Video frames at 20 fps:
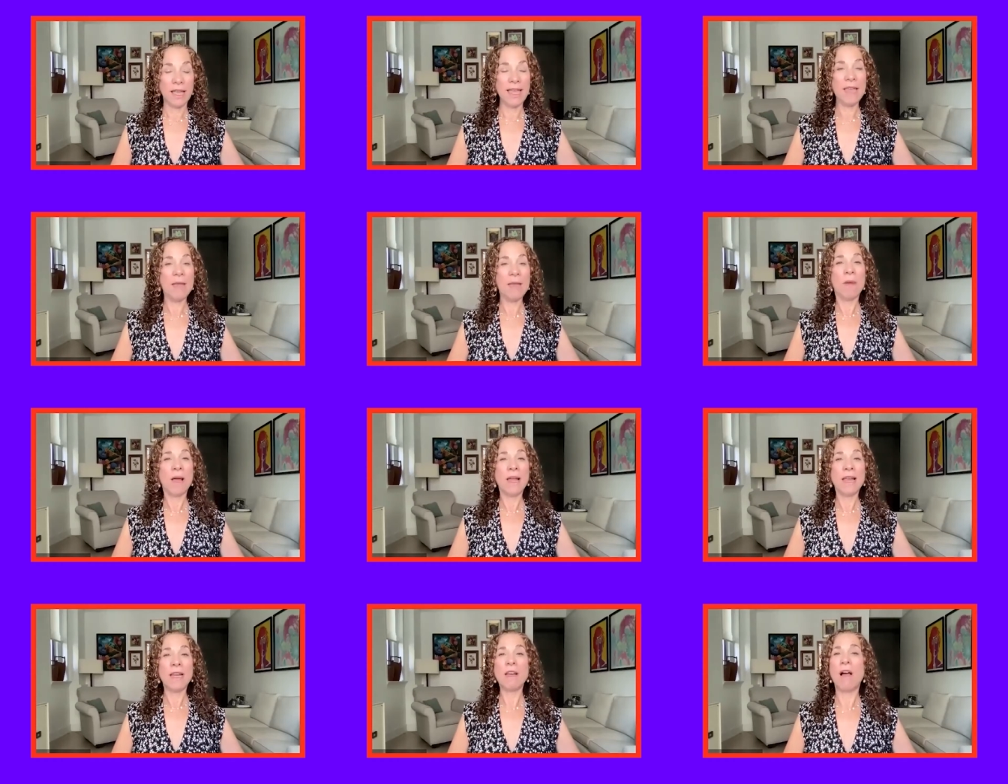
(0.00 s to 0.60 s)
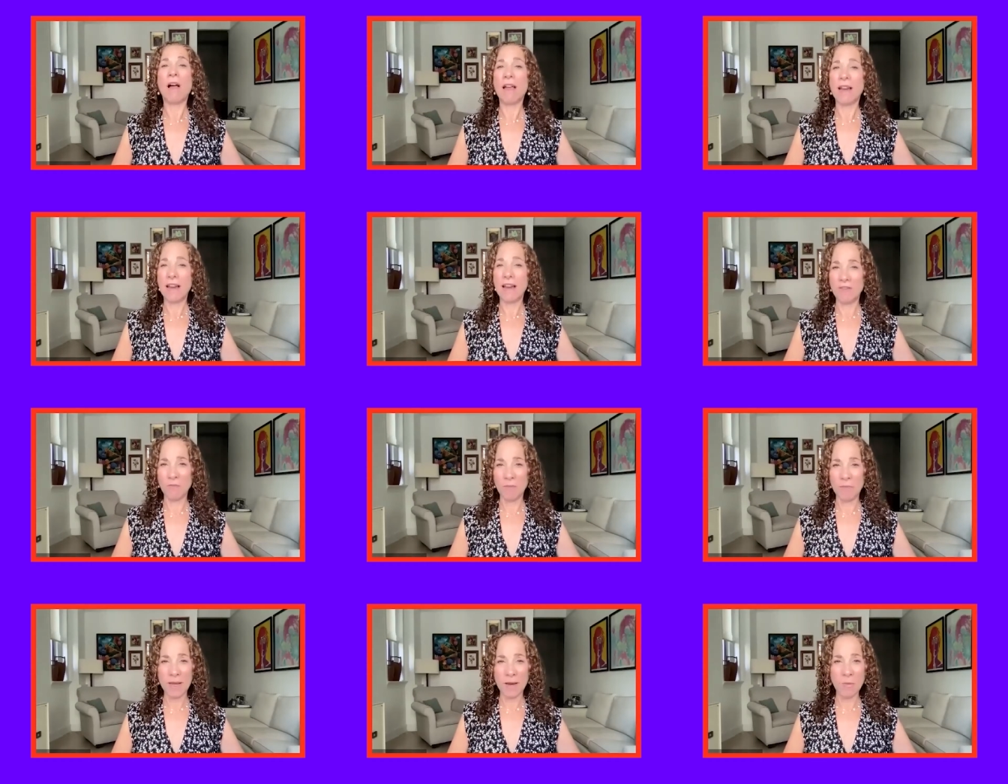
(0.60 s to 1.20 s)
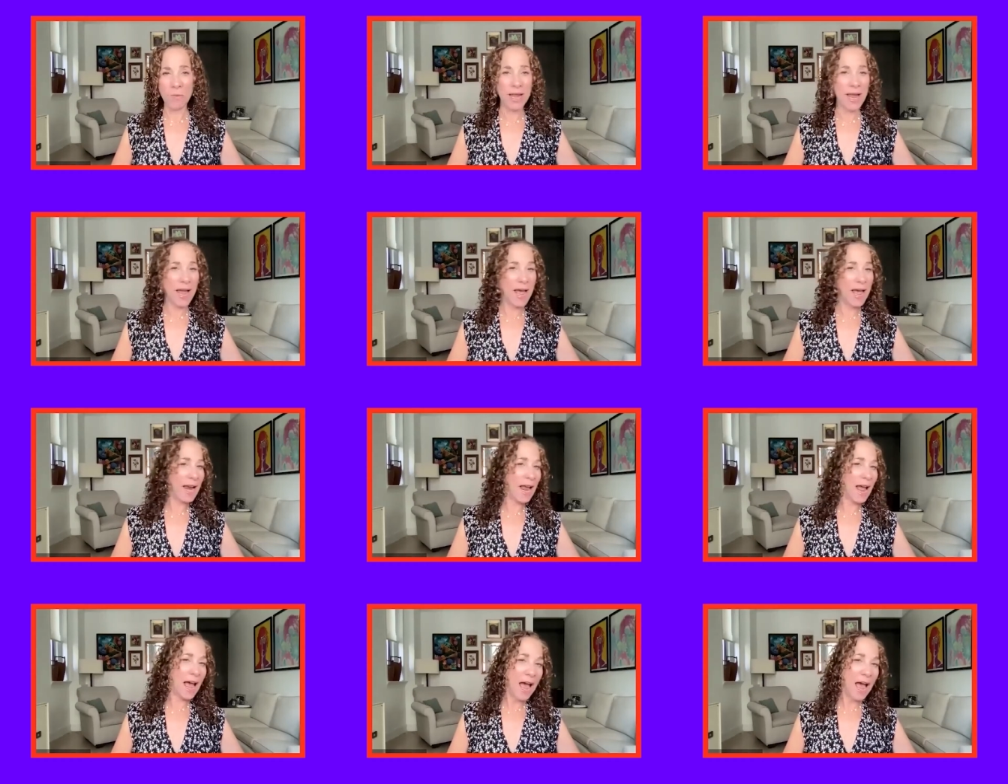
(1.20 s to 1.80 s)
he might not have been. We
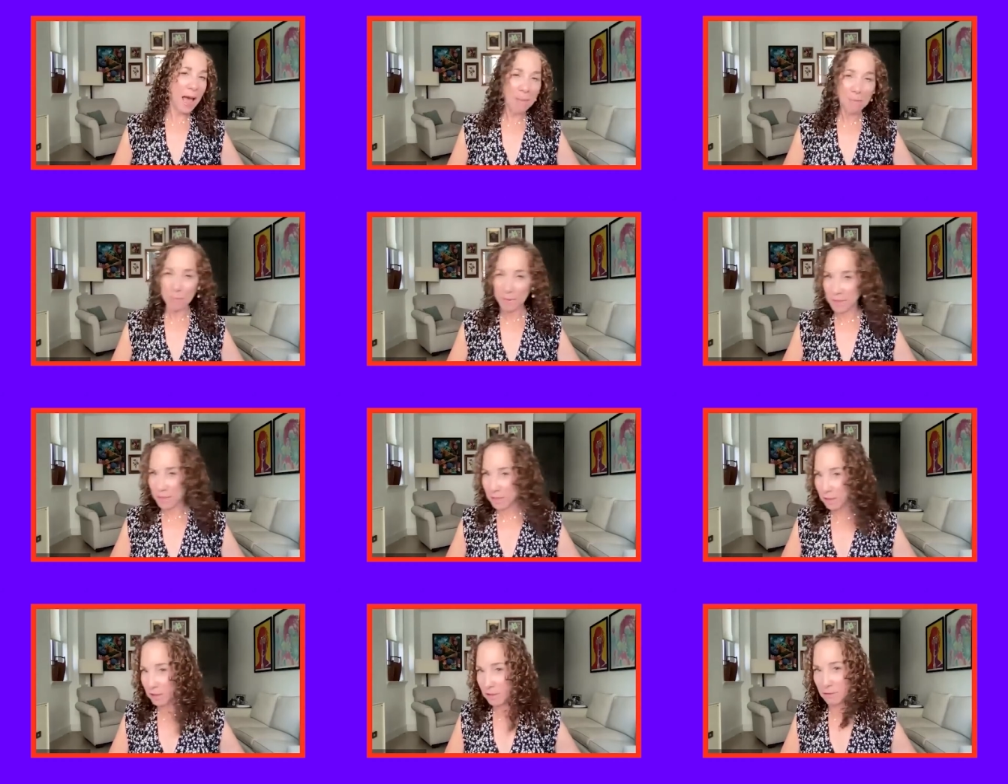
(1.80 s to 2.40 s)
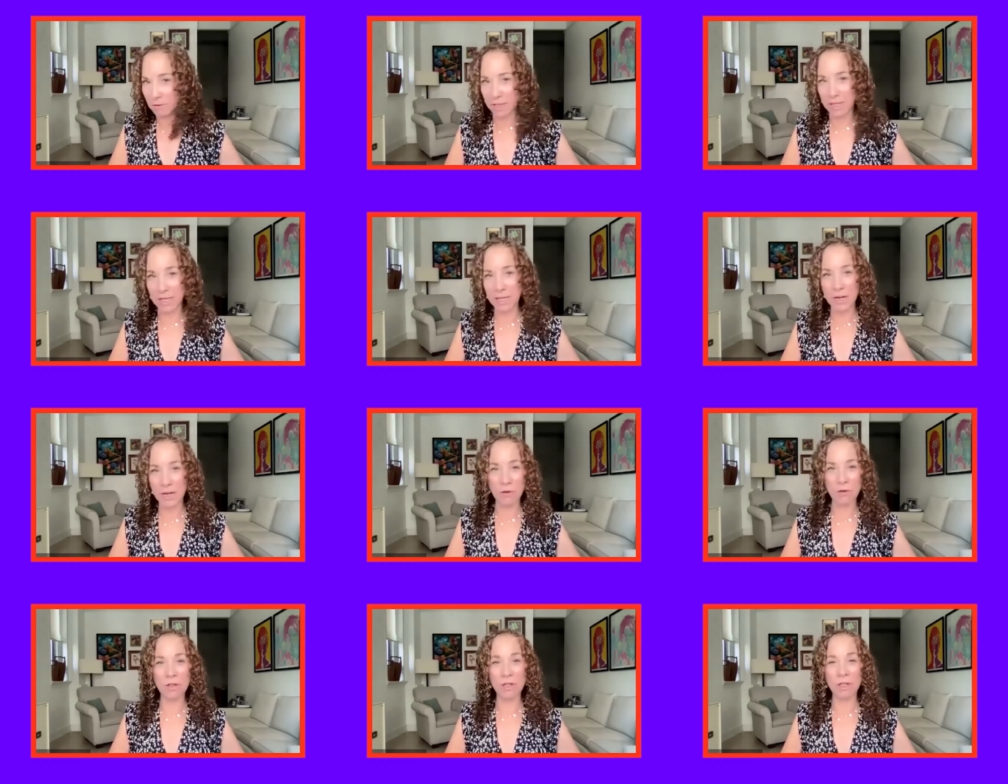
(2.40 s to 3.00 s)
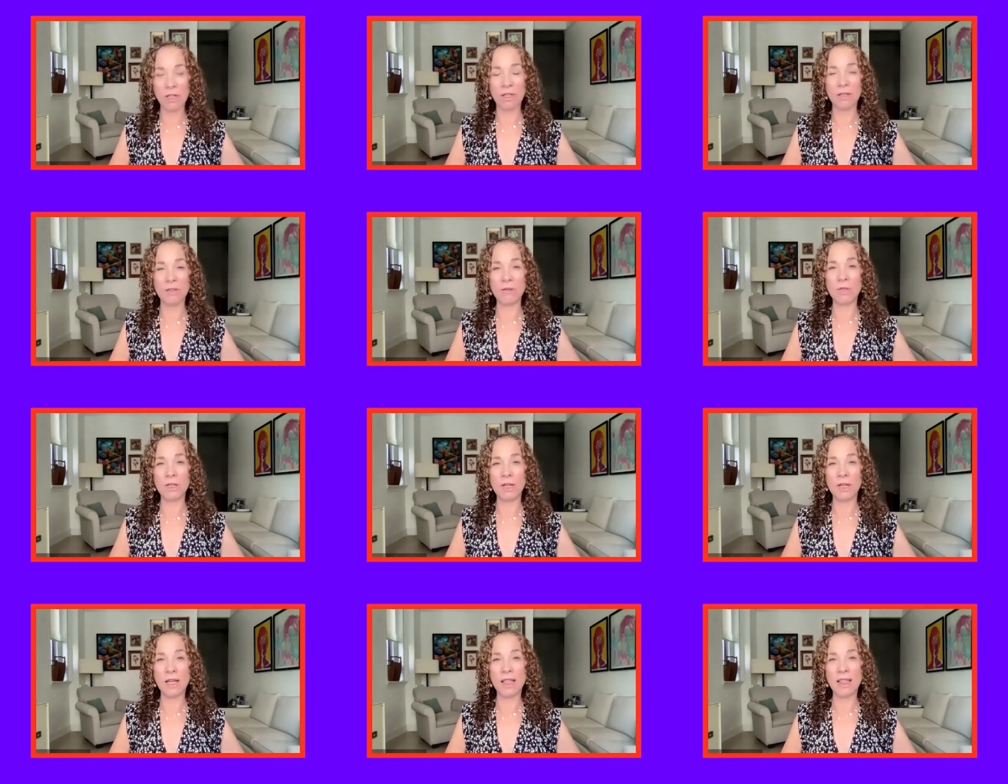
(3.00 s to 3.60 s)
had absolutely no
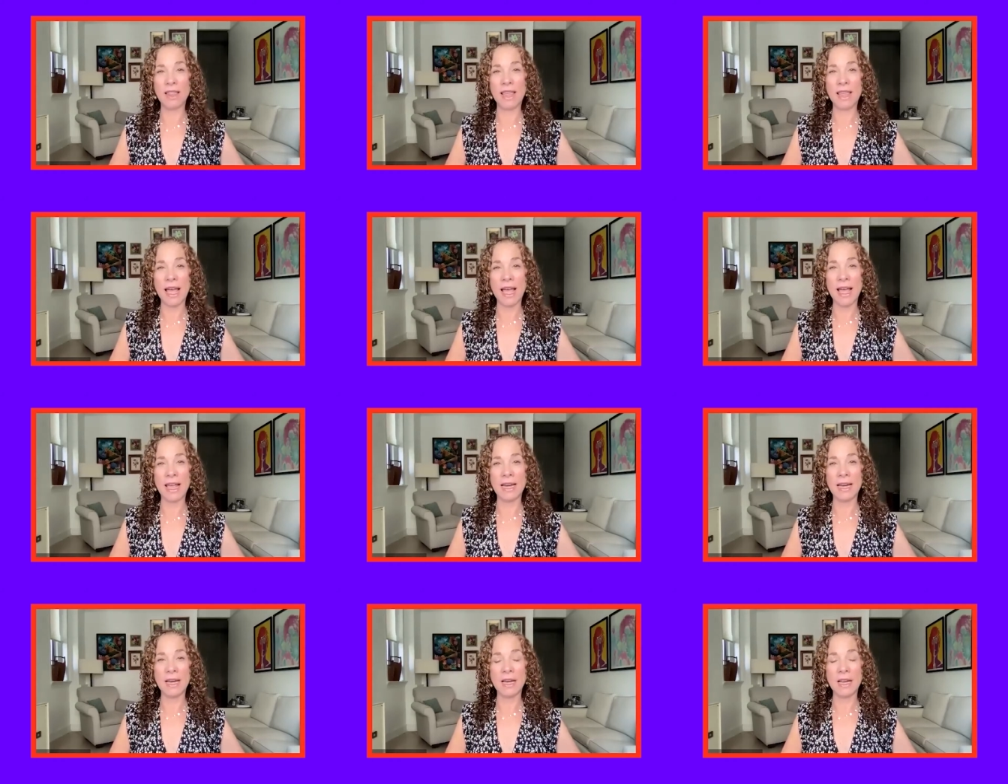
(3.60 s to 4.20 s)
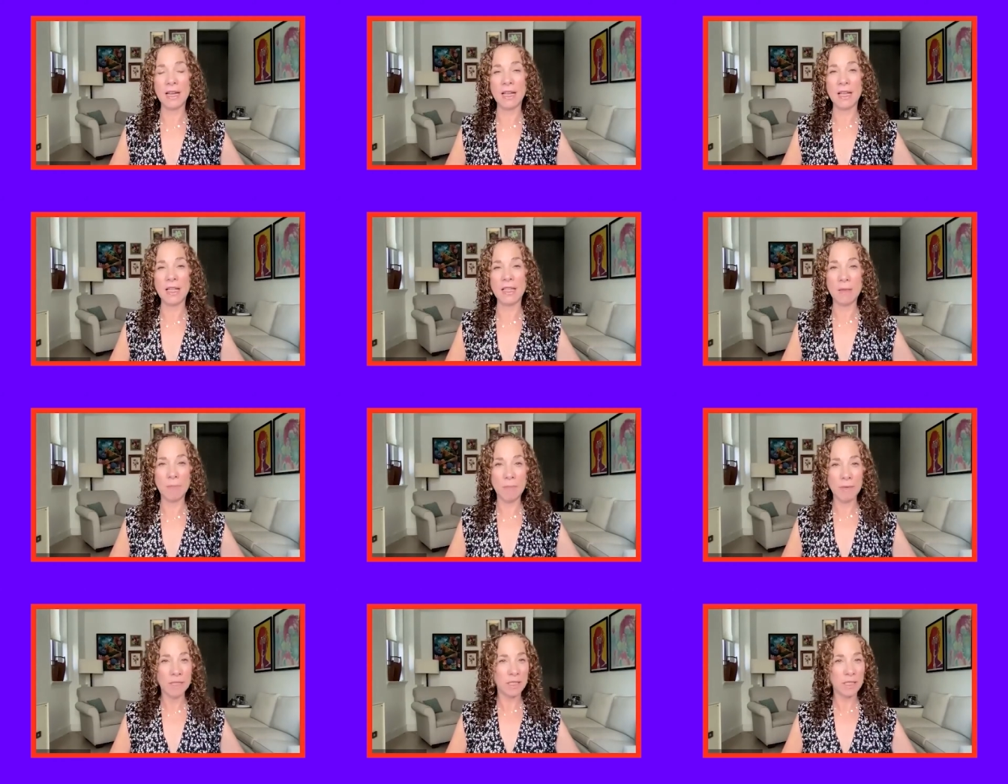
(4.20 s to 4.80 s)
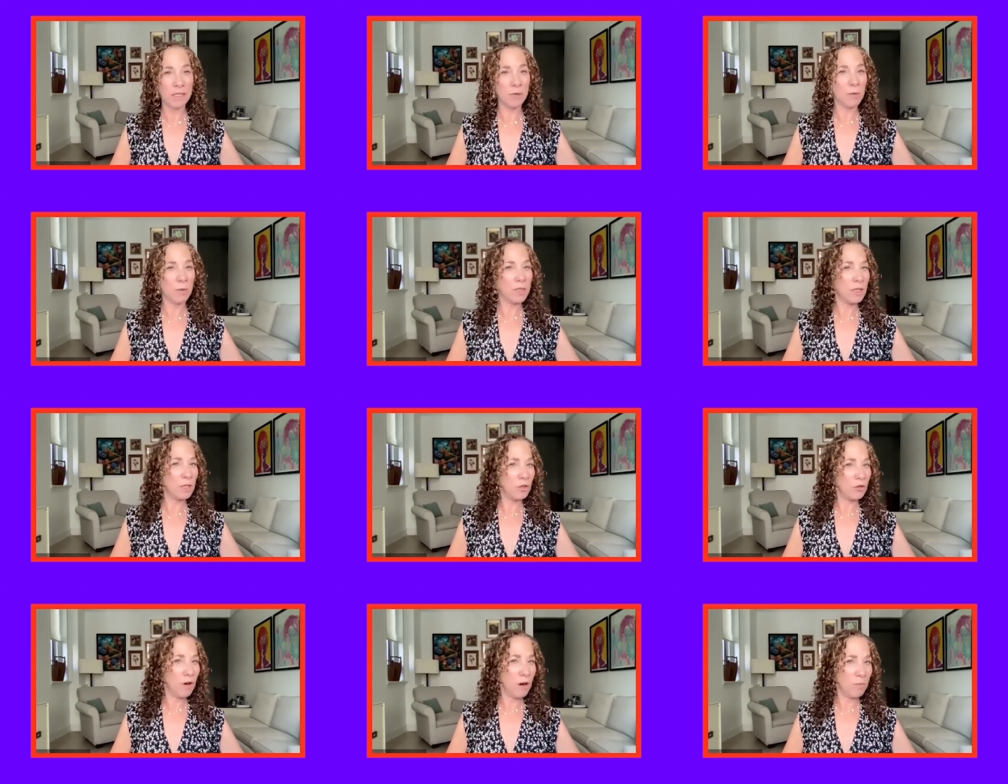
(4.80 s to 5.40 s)
clue that the business
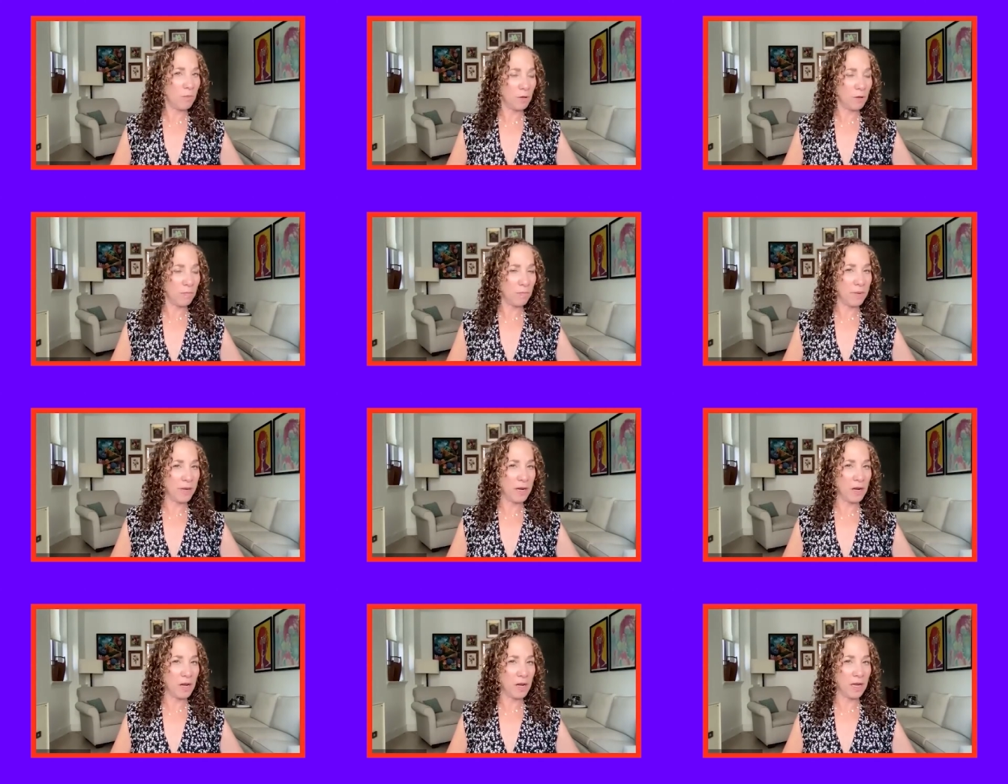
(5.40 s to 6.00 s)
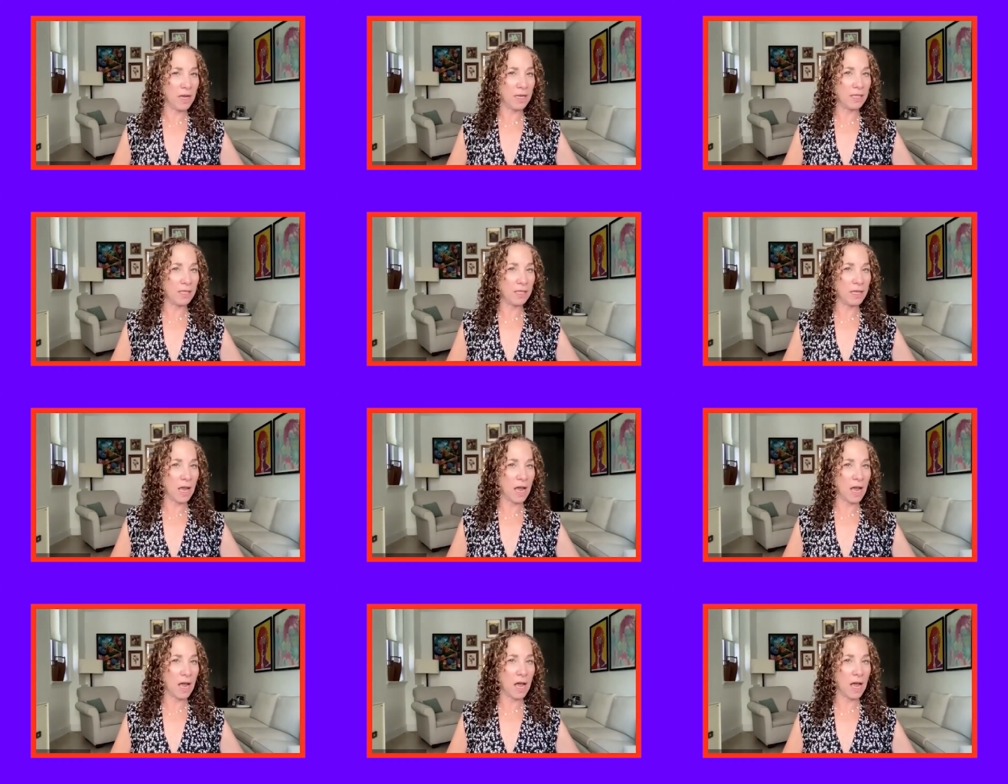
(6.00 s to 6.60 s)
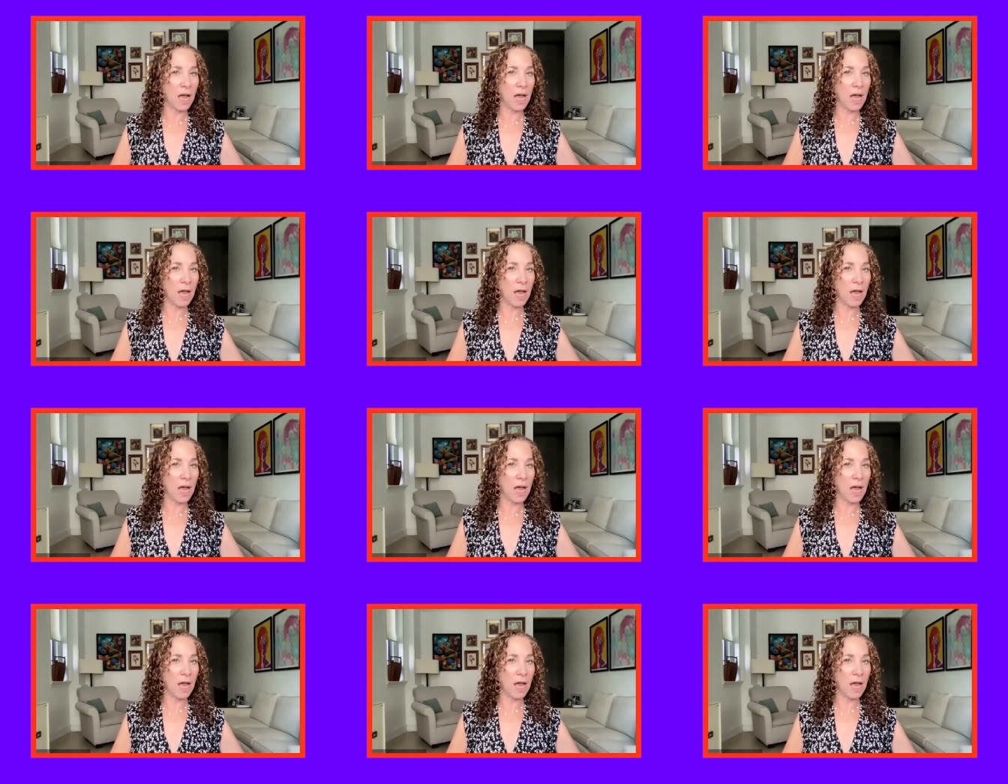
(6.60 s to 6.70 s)
was in trouble because